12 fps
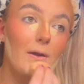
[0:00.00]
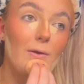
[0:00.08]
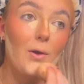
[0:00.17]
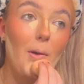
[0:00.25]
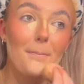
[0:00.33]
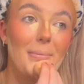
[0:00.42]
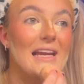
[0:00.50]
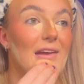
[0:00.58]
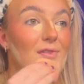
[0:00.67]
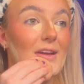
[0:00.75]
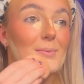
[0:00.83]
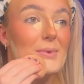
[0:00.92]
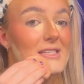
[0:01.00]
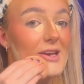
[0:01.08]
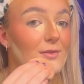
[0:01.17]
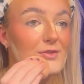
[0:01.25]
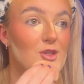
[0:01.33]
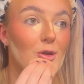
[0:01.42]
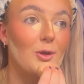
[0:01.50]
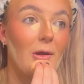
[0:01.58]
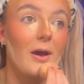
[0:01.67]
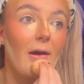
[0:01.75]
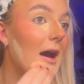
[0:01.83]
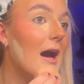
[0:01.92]
not believing in myself
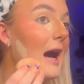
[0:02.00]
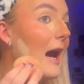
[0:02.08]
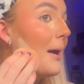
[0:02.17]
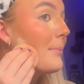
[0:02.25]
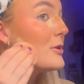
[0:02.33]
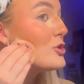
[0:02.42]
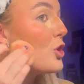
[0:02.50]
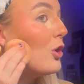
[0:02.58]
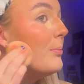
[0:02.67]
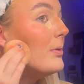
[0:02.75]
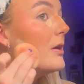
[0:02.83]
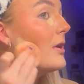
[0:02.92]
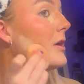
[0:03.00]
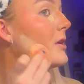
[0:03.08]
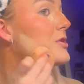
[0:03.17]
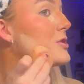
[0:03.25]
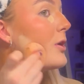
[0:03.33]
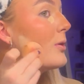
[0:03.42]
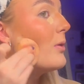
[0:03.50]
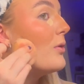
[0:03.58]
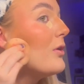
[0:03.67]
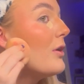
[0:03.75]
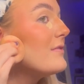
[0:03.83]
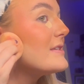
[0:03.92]
sooner at my job. So
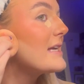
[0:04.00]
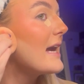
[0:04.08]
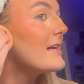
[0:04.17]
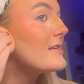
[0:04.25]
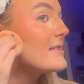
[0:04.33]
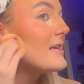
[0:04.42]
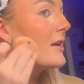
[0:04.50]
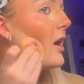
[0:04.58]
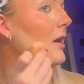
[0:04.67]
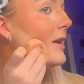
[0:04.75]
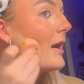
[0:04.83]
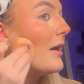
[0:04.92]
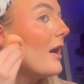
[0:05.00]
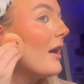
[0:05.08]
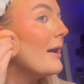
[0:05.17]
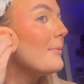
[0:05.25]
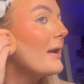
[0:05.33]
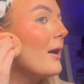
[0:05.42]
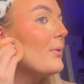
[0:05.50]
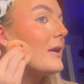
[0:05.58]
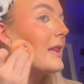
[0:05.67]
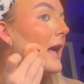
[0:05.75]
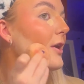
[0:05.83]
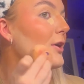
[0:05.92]
obviously, as I said earlier, I am now one
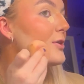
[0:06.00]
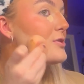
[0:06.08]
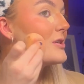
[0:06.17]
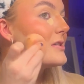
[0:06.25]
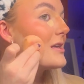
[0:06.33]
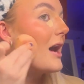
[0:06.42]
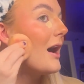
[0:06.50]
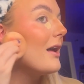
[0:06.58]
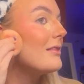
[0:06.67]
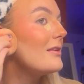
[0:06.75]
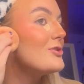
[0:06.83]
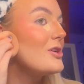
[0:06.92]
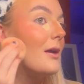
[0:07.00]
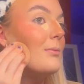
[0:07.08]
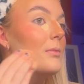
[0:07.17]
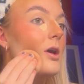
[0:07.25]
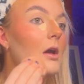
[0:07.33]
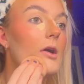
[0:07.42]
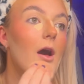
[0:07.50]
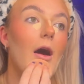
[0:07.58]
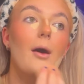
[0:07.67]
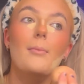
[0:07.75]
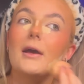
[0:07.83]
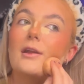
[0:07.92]
of the head coaches at the gym.
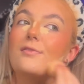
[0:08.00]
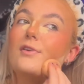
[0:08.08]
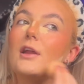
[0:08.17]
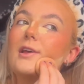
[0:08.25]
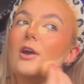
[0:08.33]
Um, and I feel like